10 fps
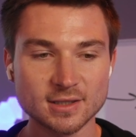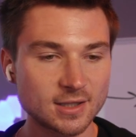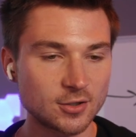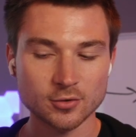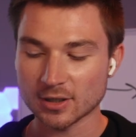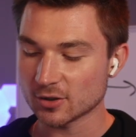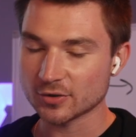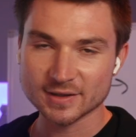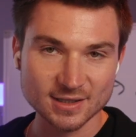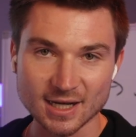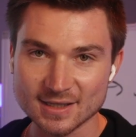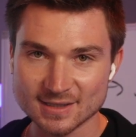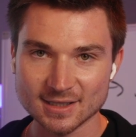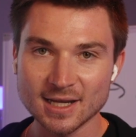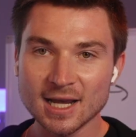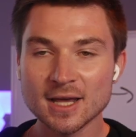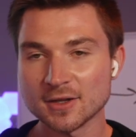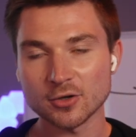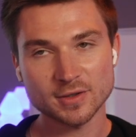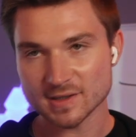They don't know how to create the content. They
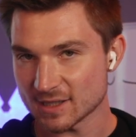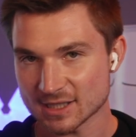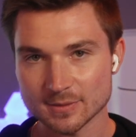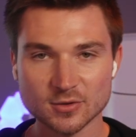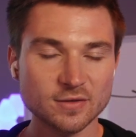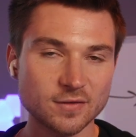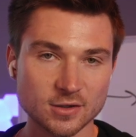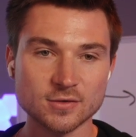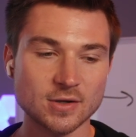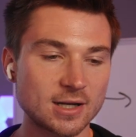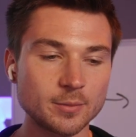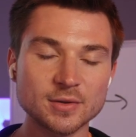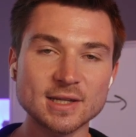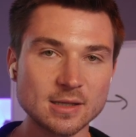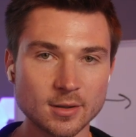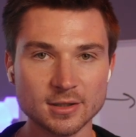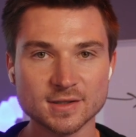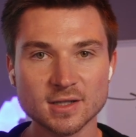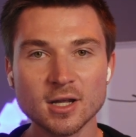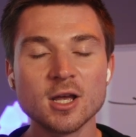don't know the systems or the funnels or how to build the email
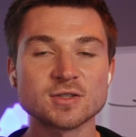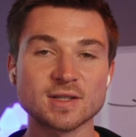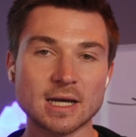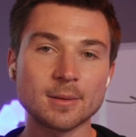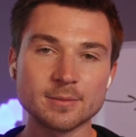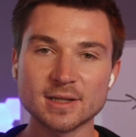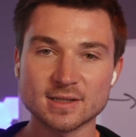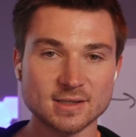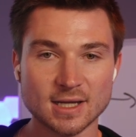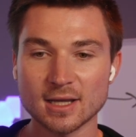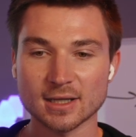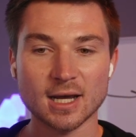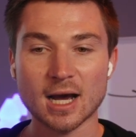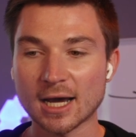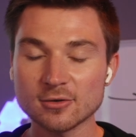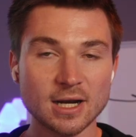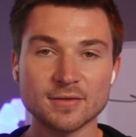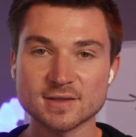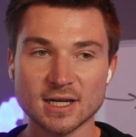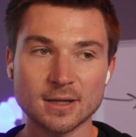list. So they come to me and they say, hey, like, I don't have the
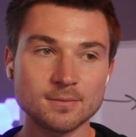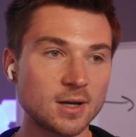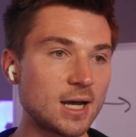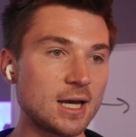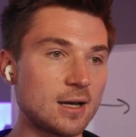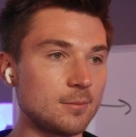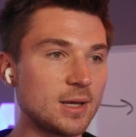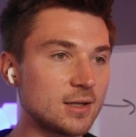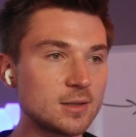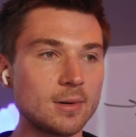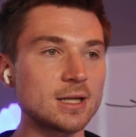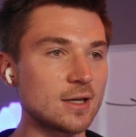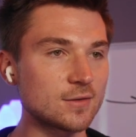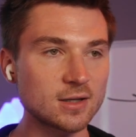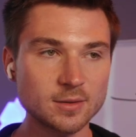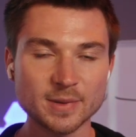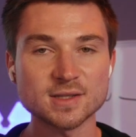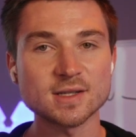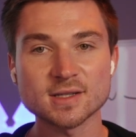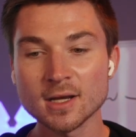time. I'm making the money. I've got the
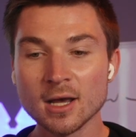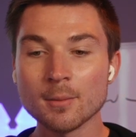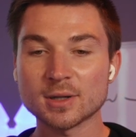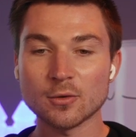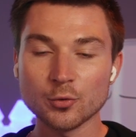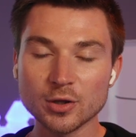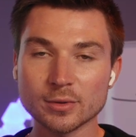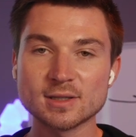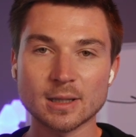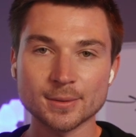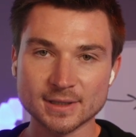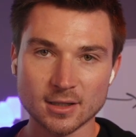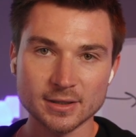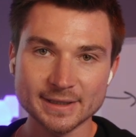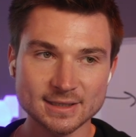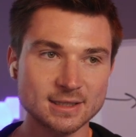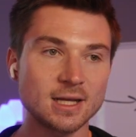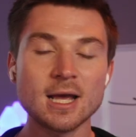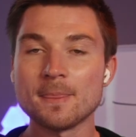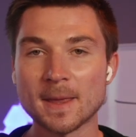business, but I really want to double down on LinkedIn.
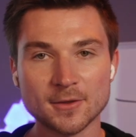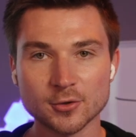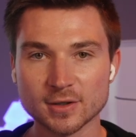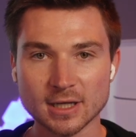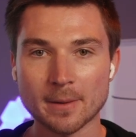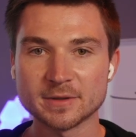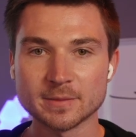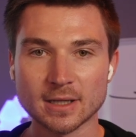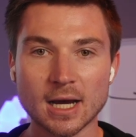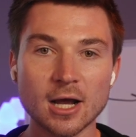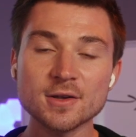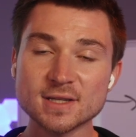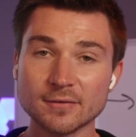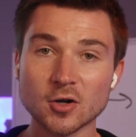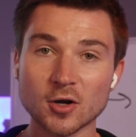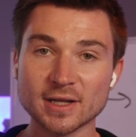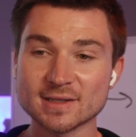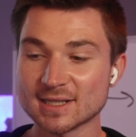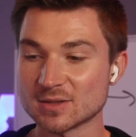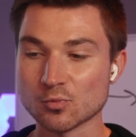Then they're going to come to me. I also have an audience
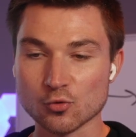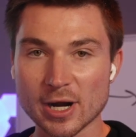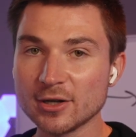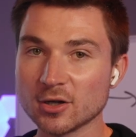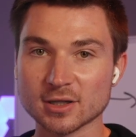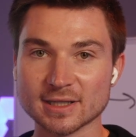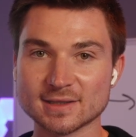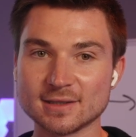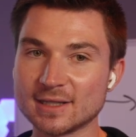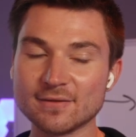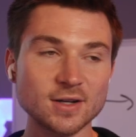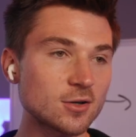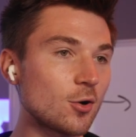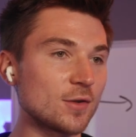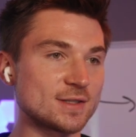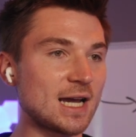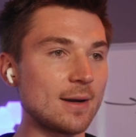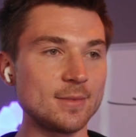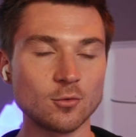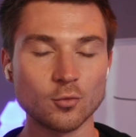that is brand to LinkedIn. They've got all the time
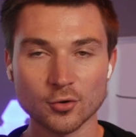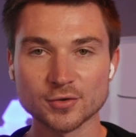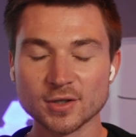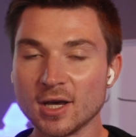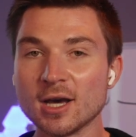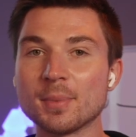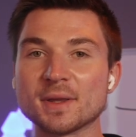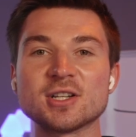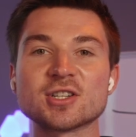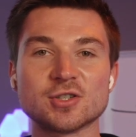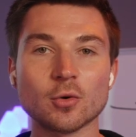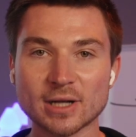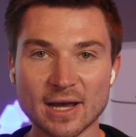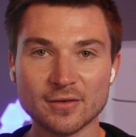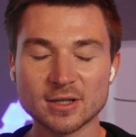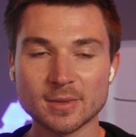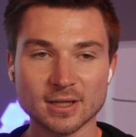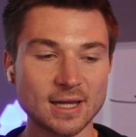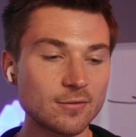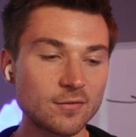in the world, but they just don't have any money. They
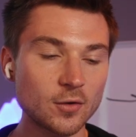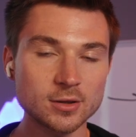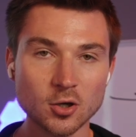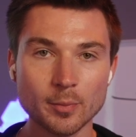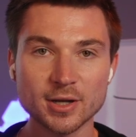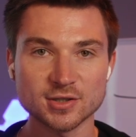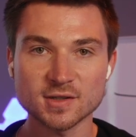have a very low budget.